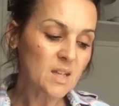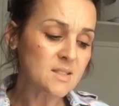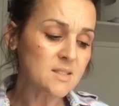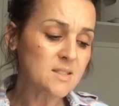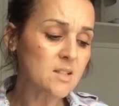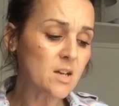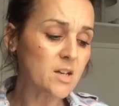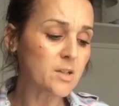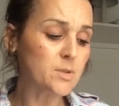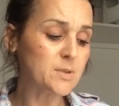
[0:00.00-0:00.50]

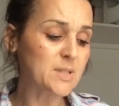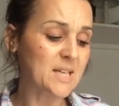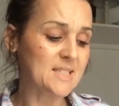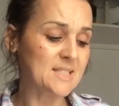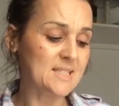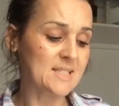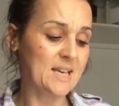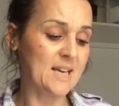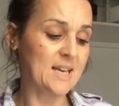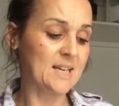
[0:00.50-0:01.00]
cycle
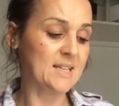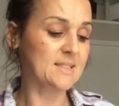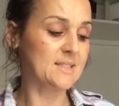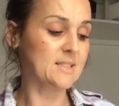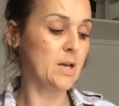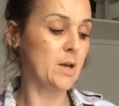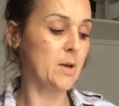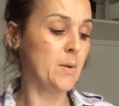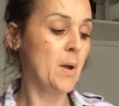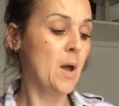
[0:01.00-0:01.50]
day six.
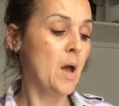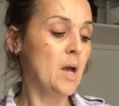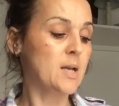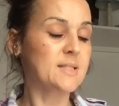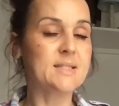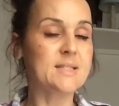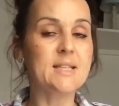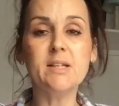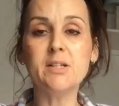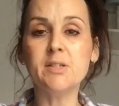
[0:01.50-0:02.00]
So,
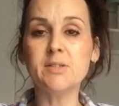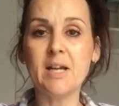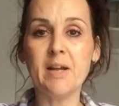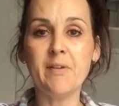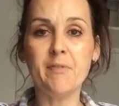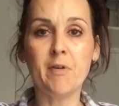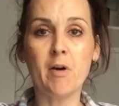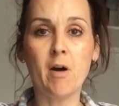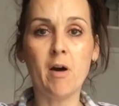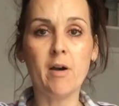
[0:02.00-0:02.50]
cycle
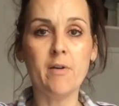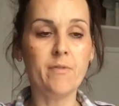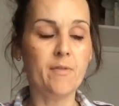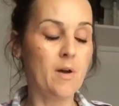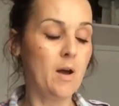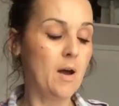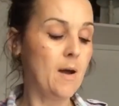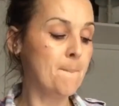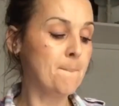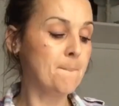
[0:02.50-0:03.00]
day
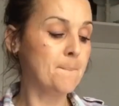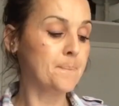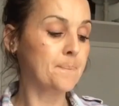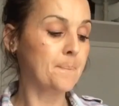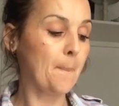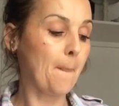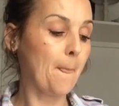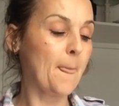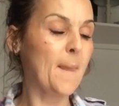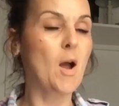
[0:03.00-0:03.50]
five, um,
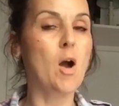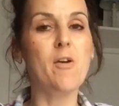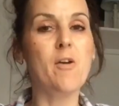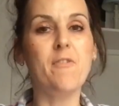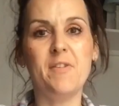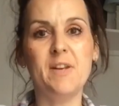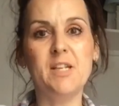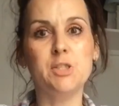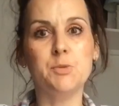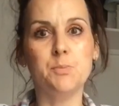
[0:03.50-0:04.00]
I
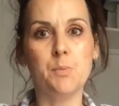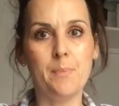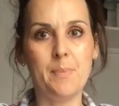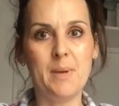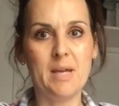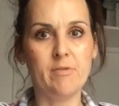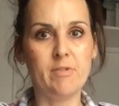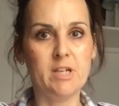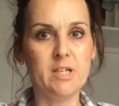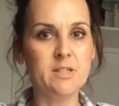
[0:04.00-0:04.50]
finished my
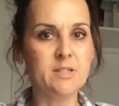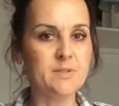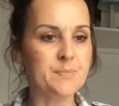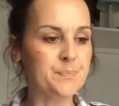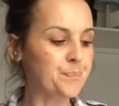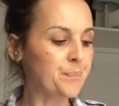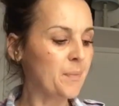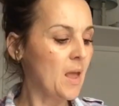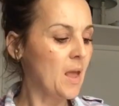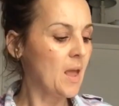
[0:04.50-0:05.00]
period.
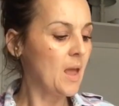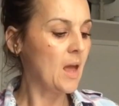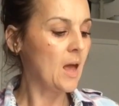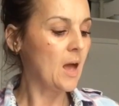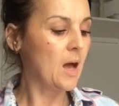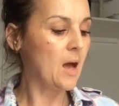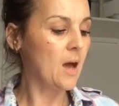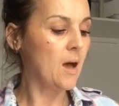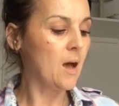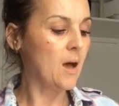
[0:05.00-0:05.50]

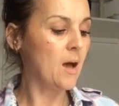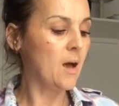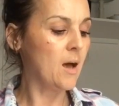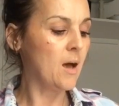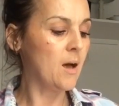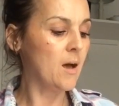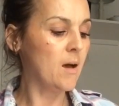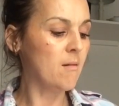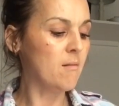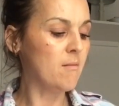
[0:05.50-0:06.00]
Uh,
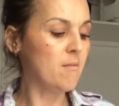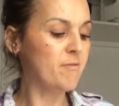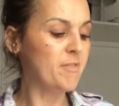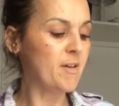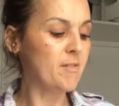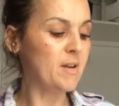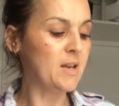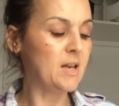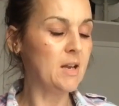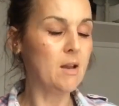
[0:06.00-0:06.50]

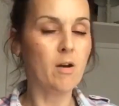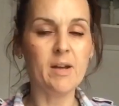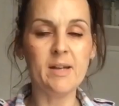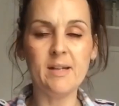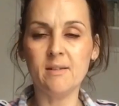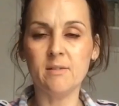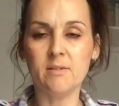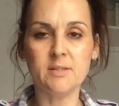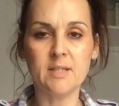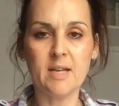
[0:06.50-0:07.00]
very
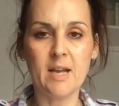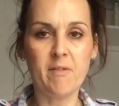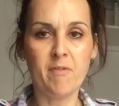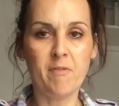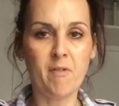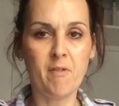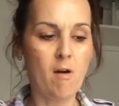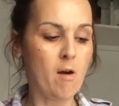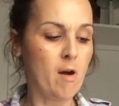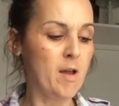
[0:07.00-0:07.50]
light on day
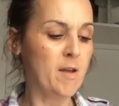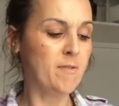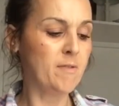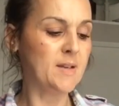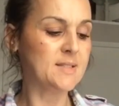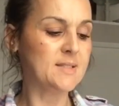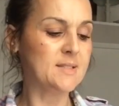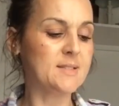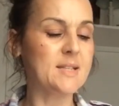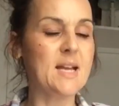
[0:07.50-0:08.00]
five,
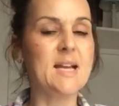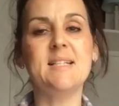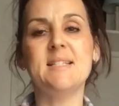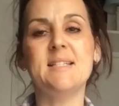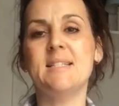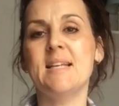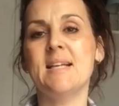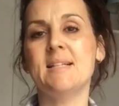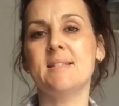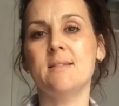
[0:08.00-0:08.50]
day
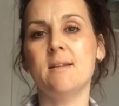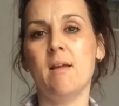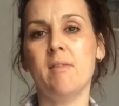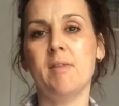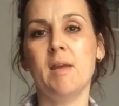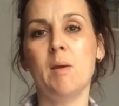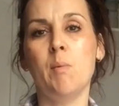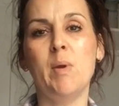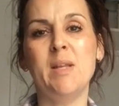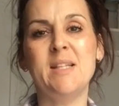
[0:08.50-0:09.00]
six,
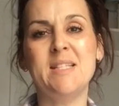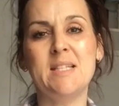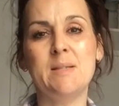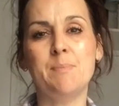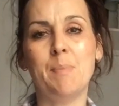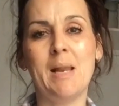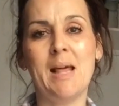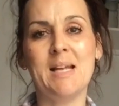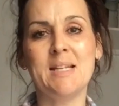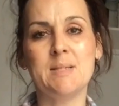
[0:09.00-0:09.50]
nothing. And we
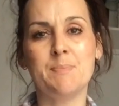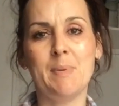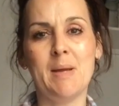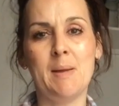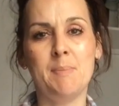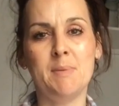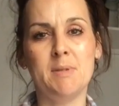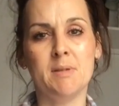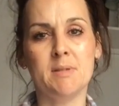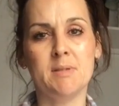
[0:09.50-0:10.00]
did plan to
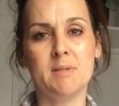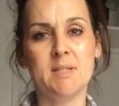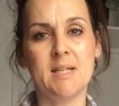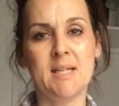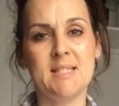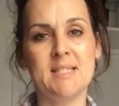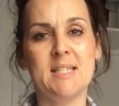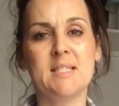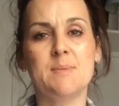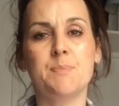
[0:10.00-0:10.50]
baby dance
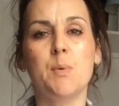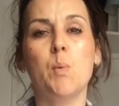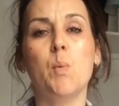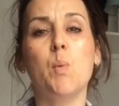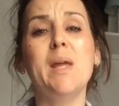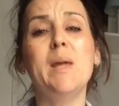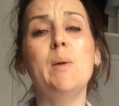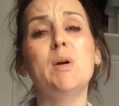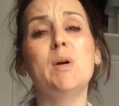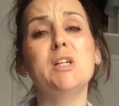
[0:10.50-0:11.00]
day six, but
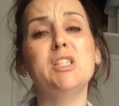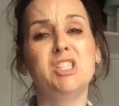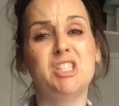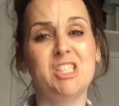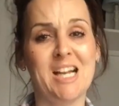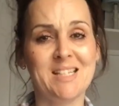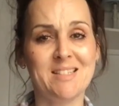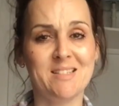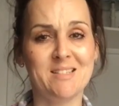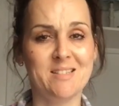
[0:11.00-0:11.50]
we were
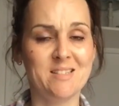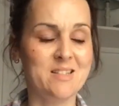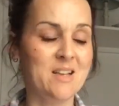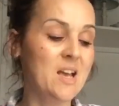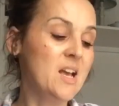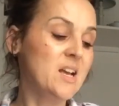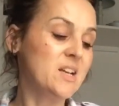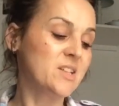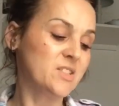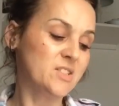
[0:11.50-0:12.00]
shattered.
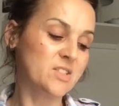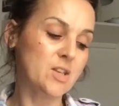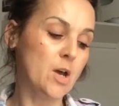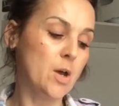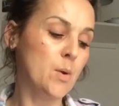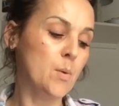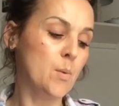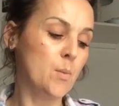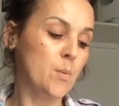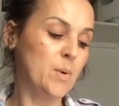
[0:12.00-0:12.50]

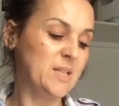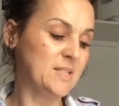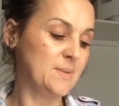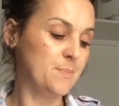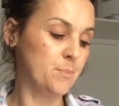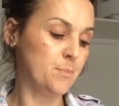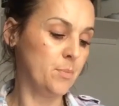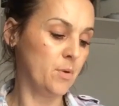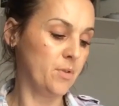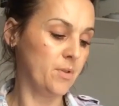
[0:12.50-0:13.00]
So we
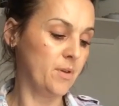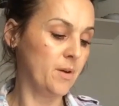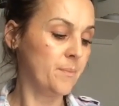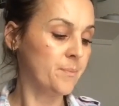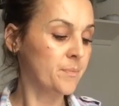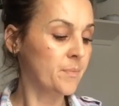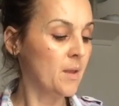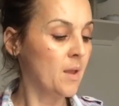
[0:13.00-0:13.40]
didn't bother.